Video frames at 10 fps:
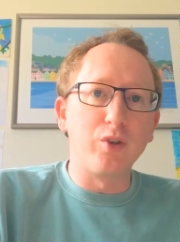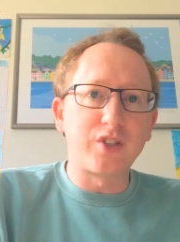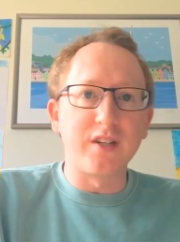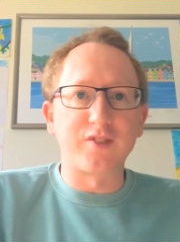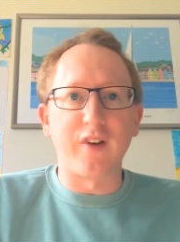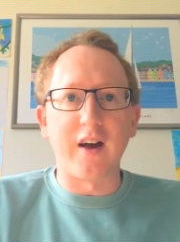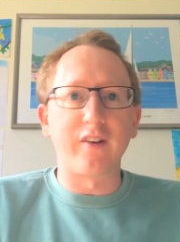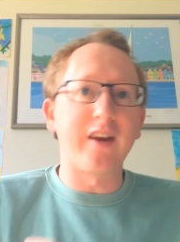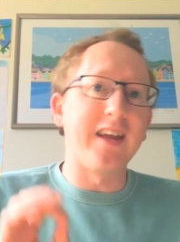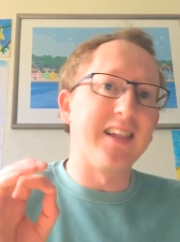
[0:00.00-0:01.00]
to his Father,
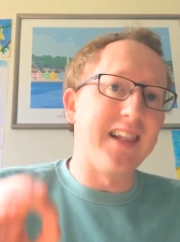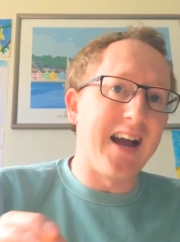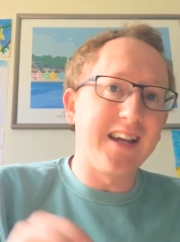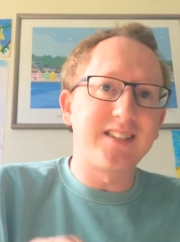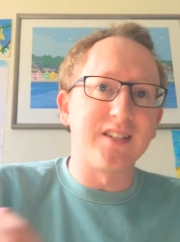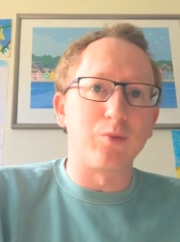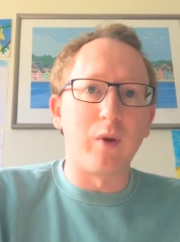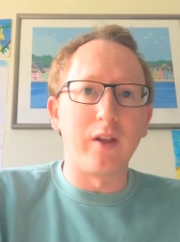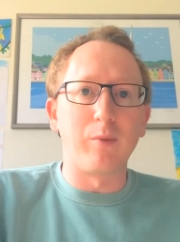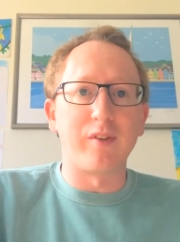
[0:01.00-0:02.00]
he aligns his
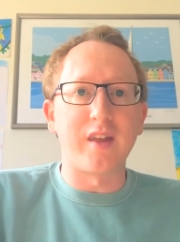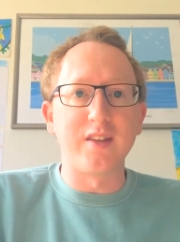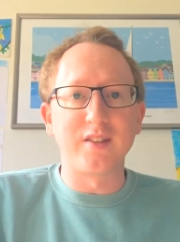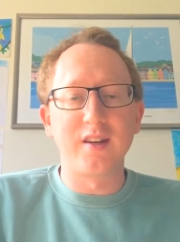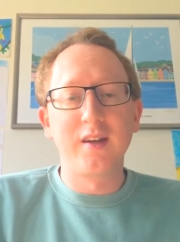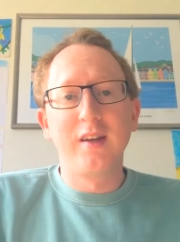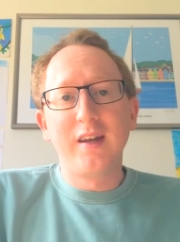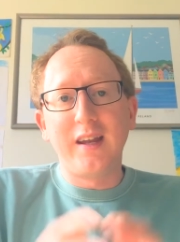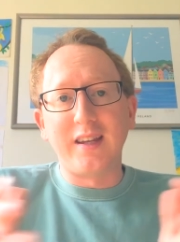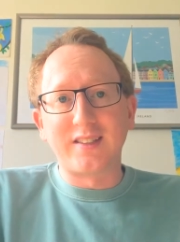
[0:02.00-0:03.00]
will with his,
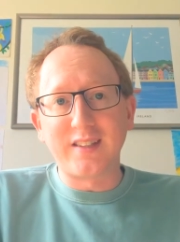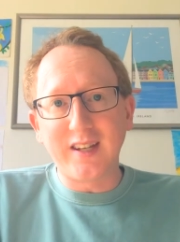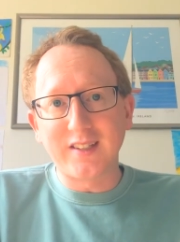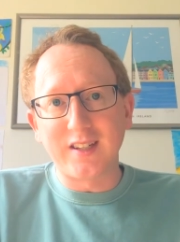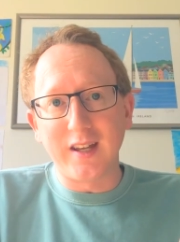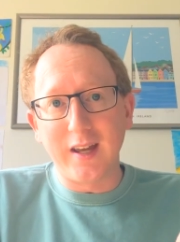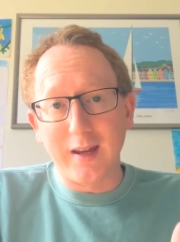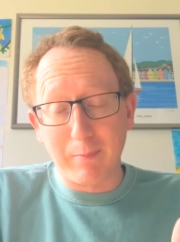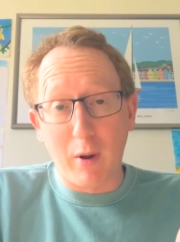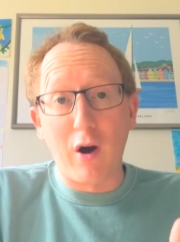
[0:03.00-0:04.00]
he seeks
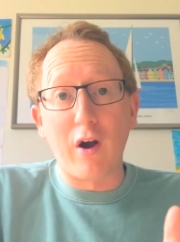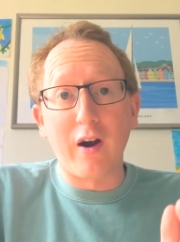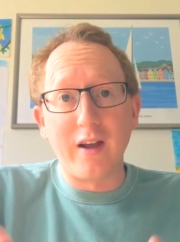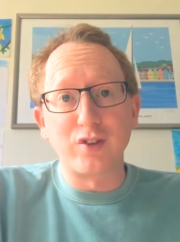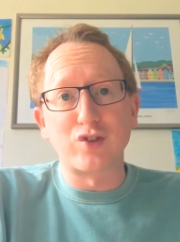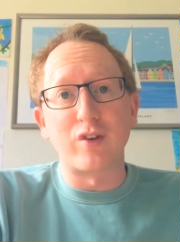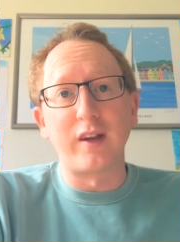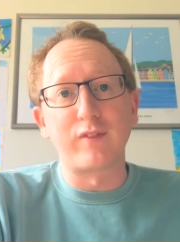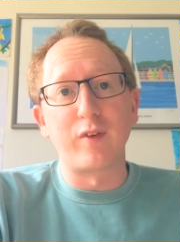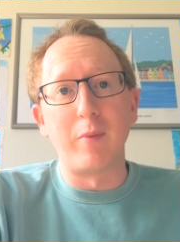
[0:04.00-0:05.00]
power and
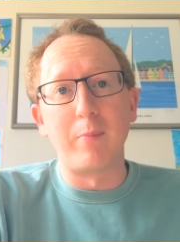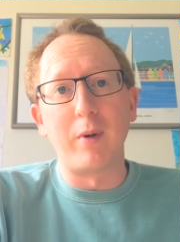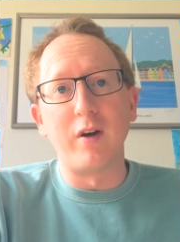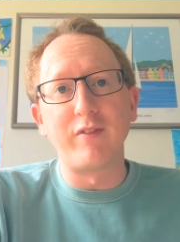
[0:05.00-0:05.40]
strength from above.